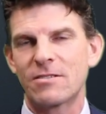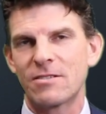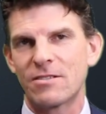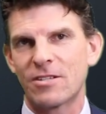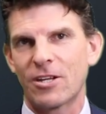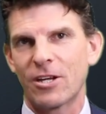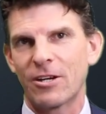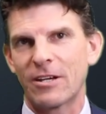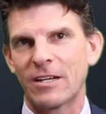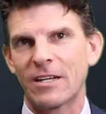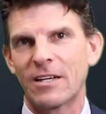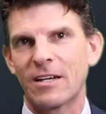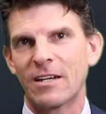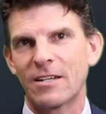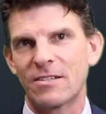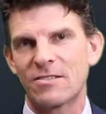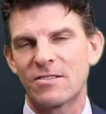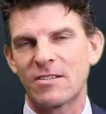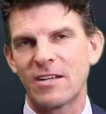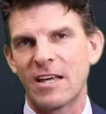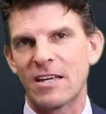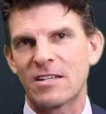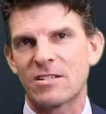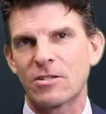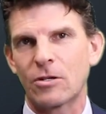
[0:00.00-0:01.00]
is going to get
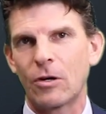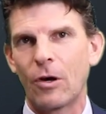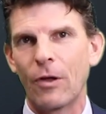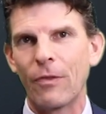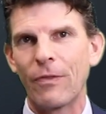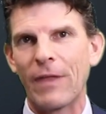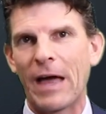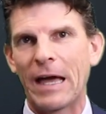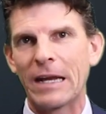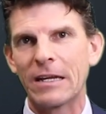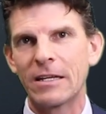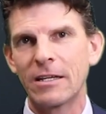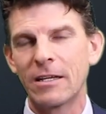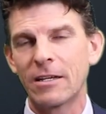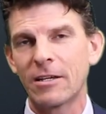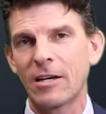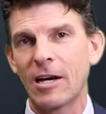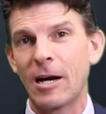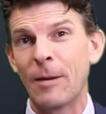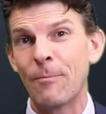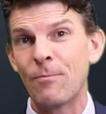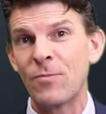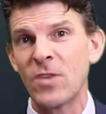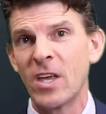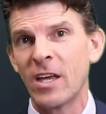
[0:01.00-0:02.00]
assessed on that
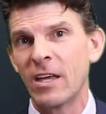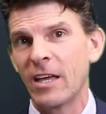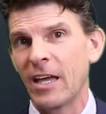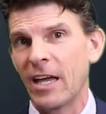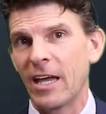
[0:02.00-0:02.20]
income,